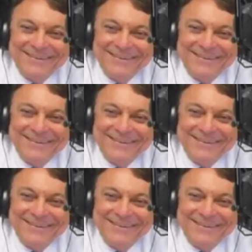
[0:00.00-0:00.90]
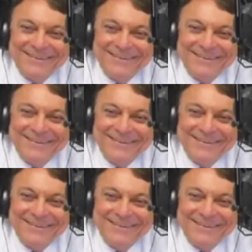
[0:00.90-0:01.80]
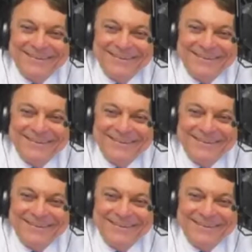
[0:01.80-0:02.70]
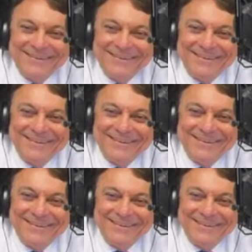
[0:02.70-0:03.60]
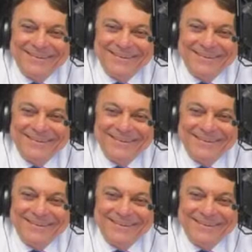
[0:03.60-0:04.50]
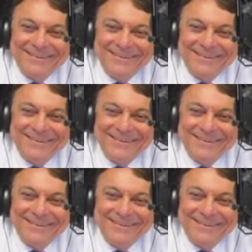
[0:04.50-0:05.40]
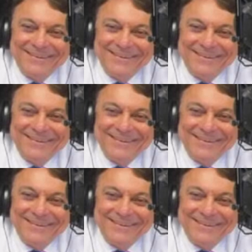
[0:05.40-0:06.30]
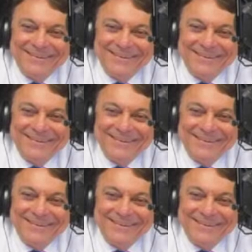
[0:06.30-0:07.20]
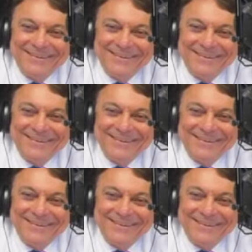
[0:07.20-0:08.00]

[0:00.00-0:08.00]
(no lip movement)